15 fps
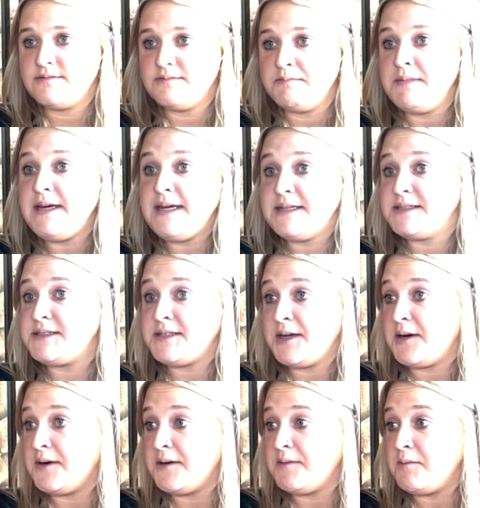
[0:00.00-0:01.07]
me as
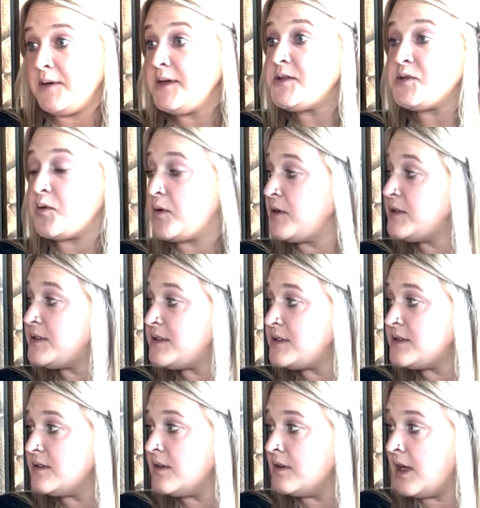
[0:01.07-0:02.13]
their
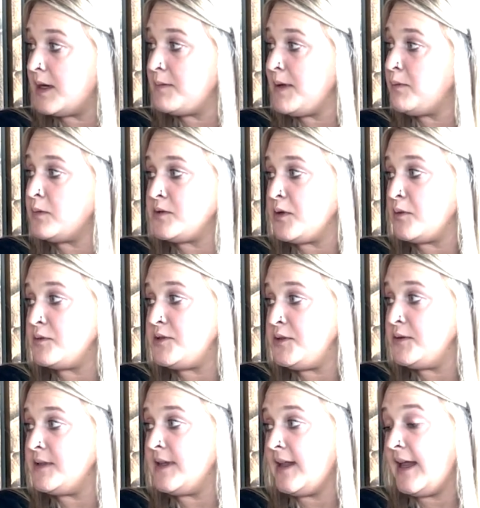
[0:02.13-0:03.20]
resource, a lot of people don't do.
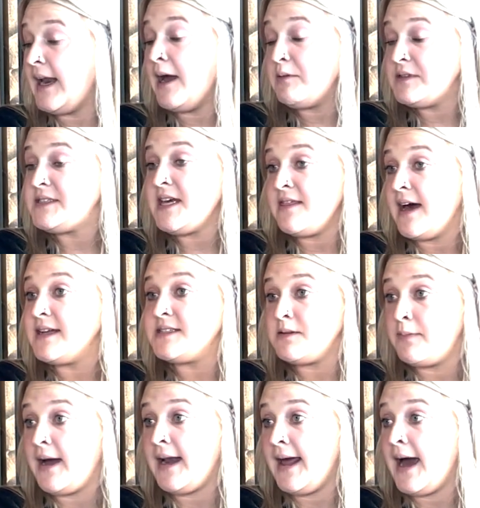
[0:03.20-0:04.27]
And I would say that's a
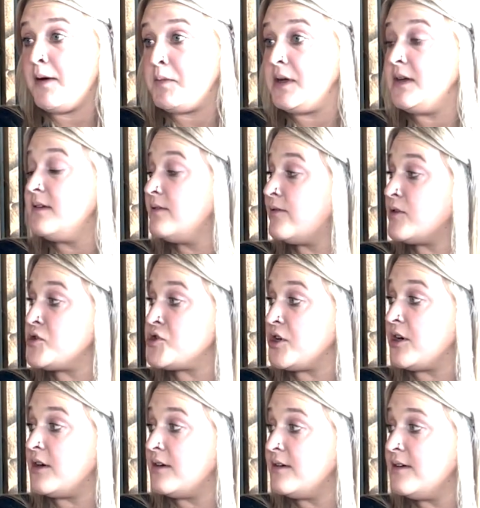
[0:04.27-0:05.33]
bad habit for
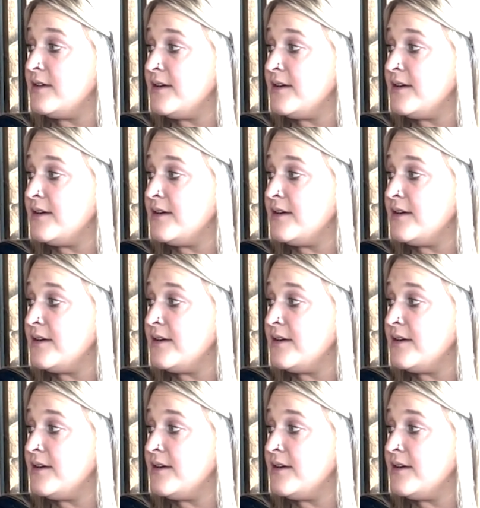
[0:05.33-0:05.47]
sure.